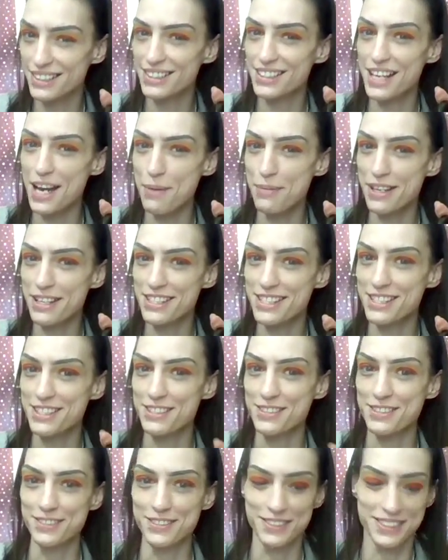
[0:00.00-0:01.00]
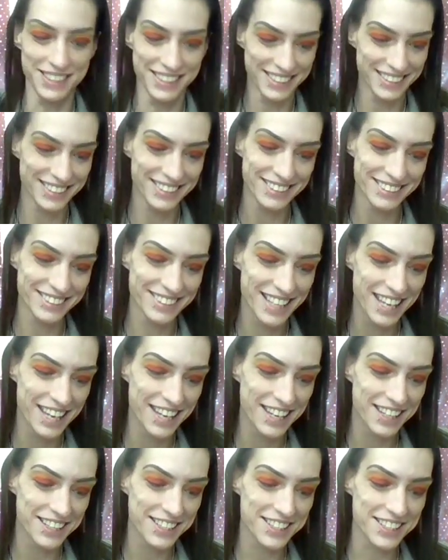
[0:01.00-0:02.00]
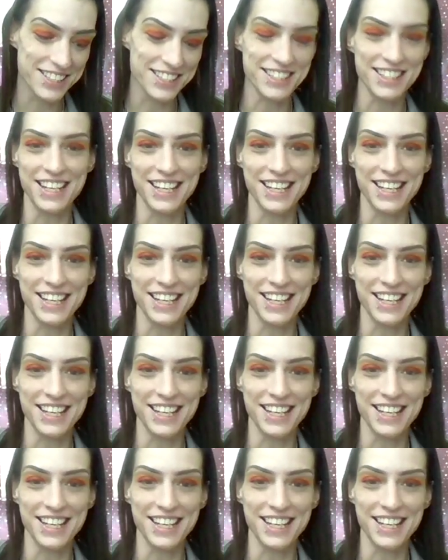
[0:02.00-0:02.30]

Coming soon. Just